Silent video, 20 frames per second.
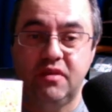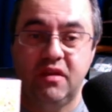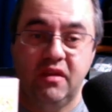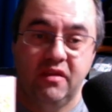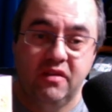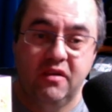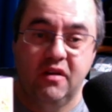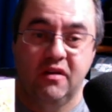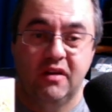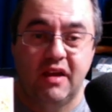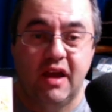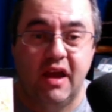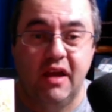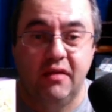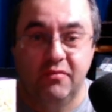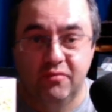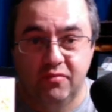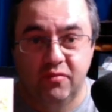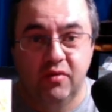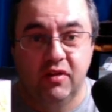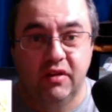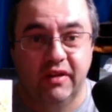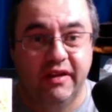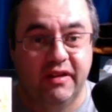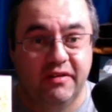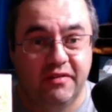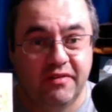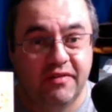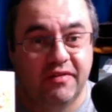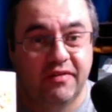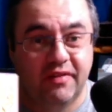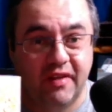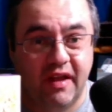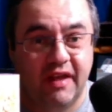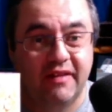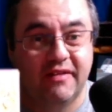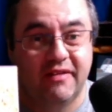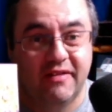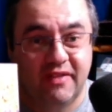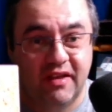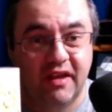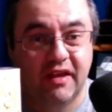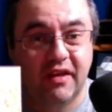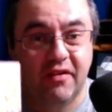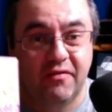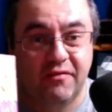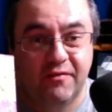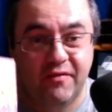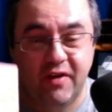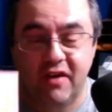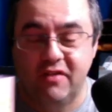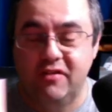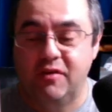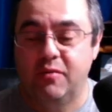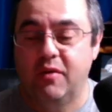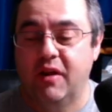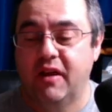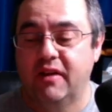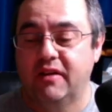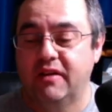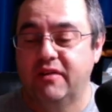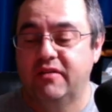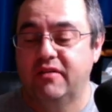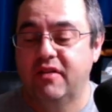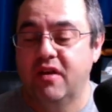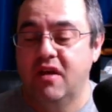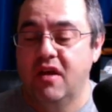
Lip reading: they're 9 really nice, thick, fudgy brownies.